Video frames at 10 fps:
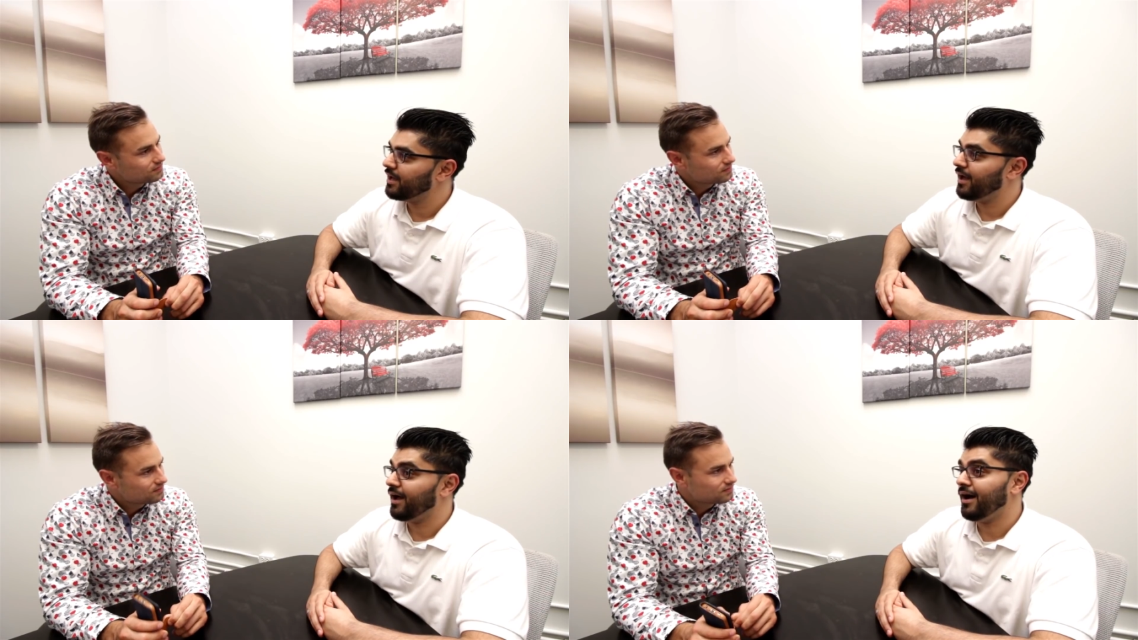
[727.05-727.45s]

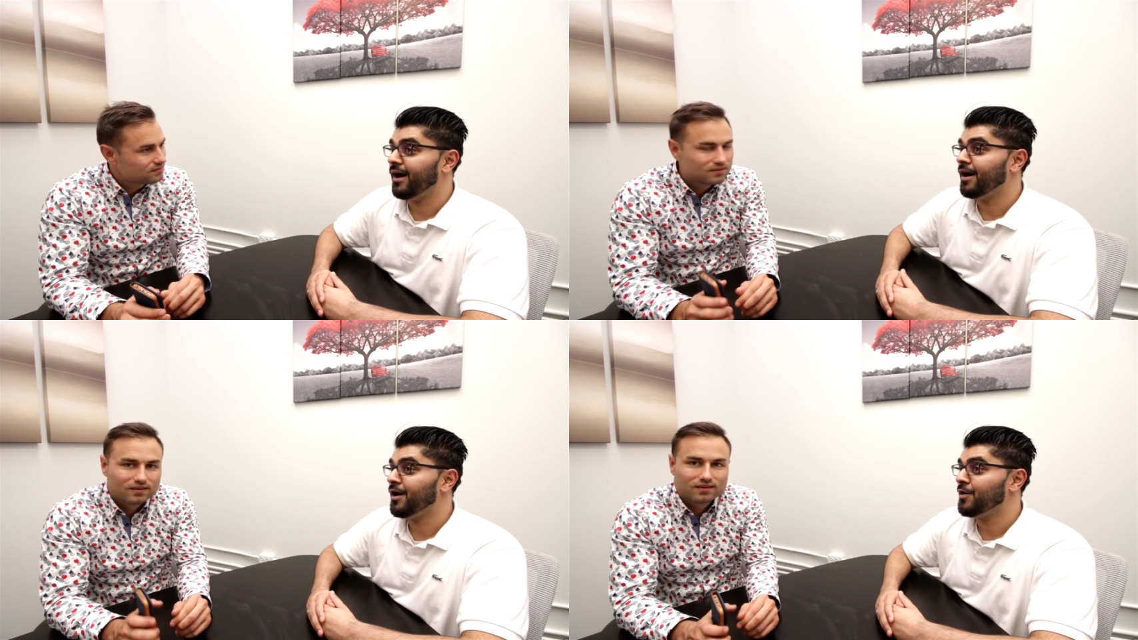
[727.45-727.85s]

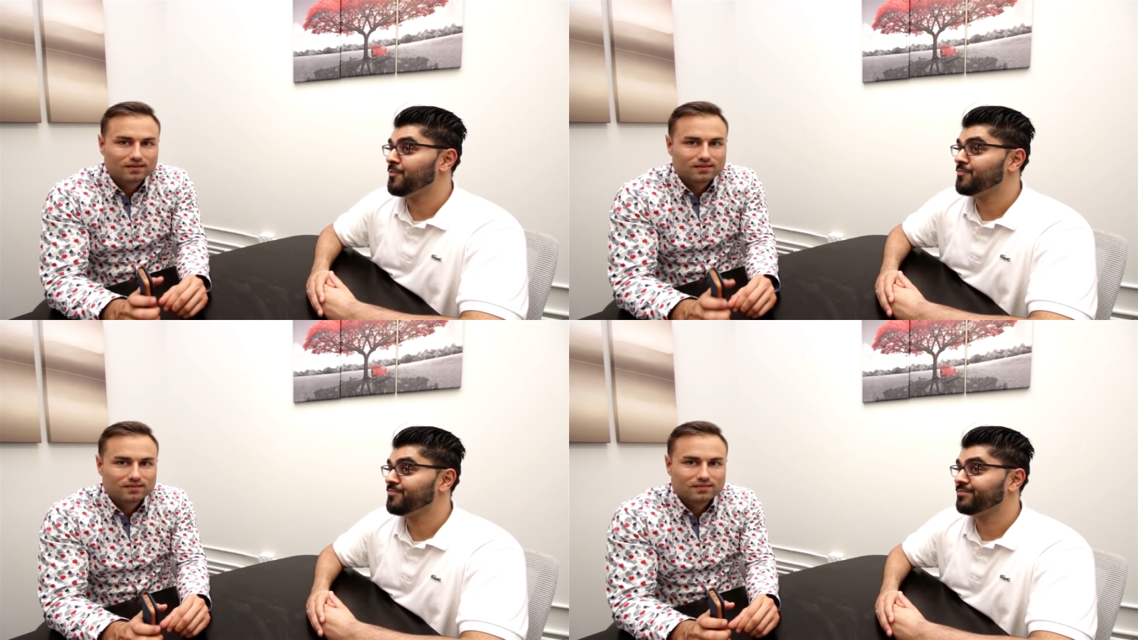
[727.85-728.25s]

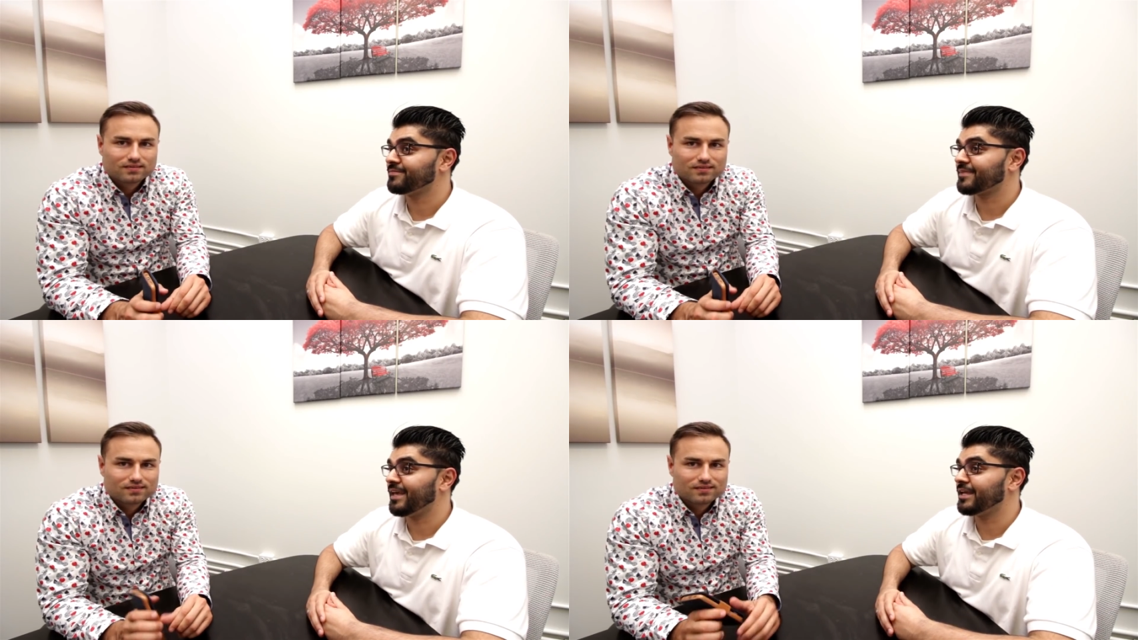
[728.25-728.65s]

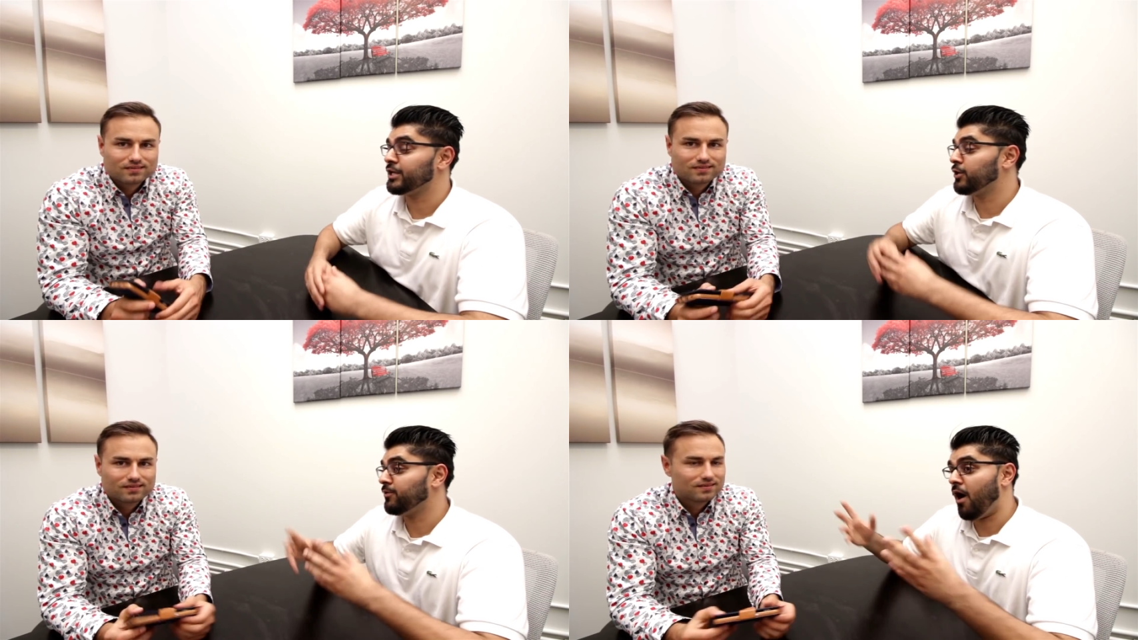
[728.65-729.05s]
Speaker 1: Um, you
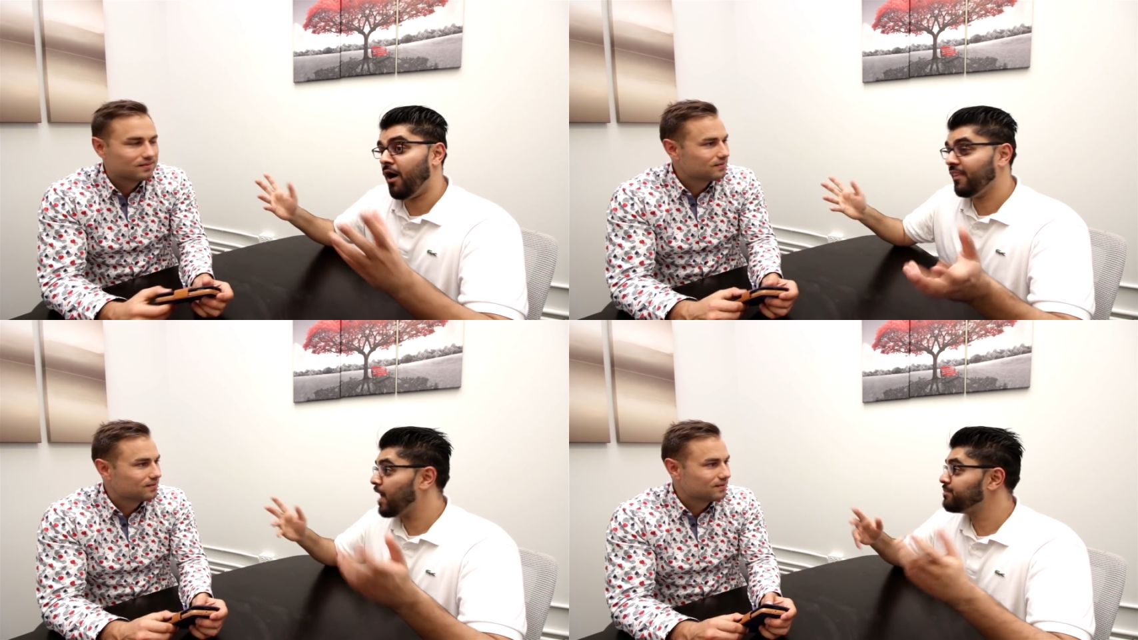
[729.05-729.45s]
know,
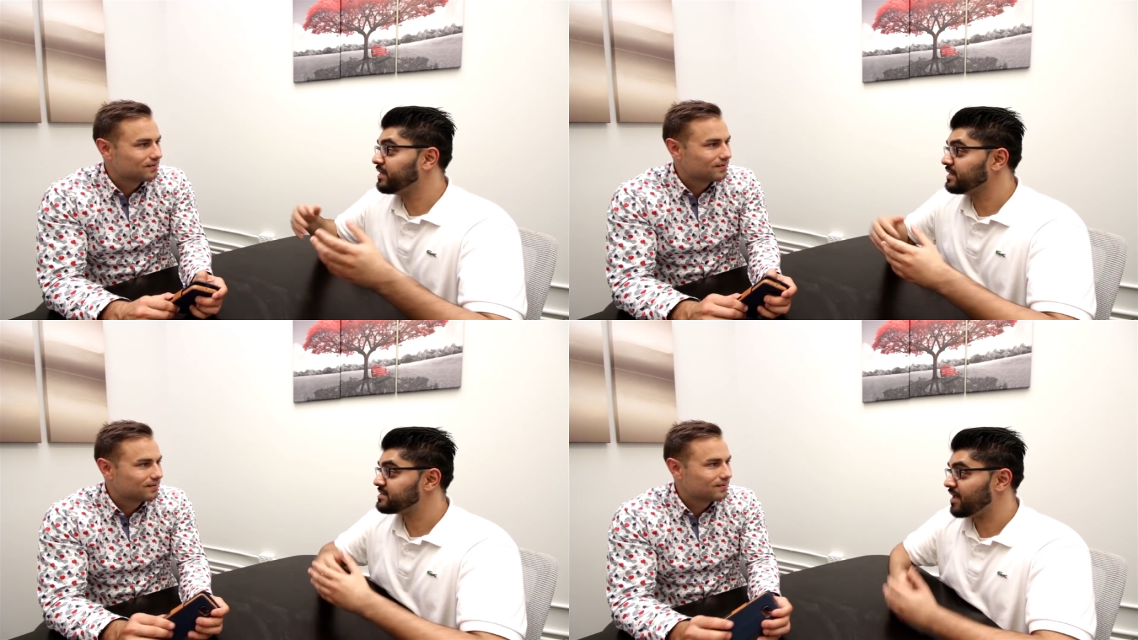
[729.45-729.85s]
all that
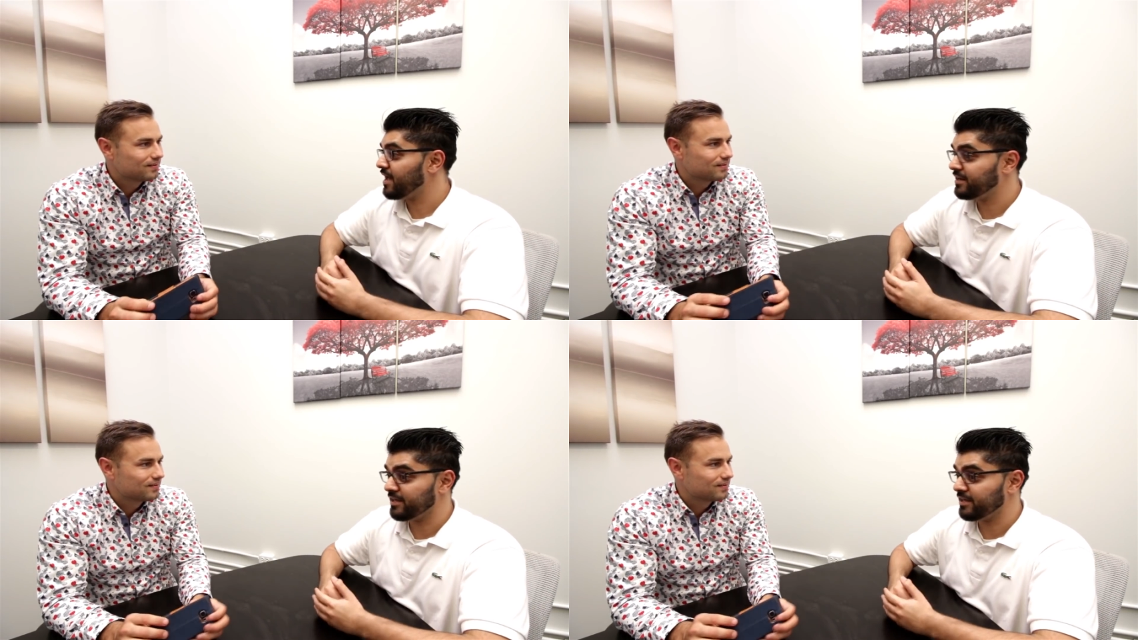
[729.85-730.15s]
being said,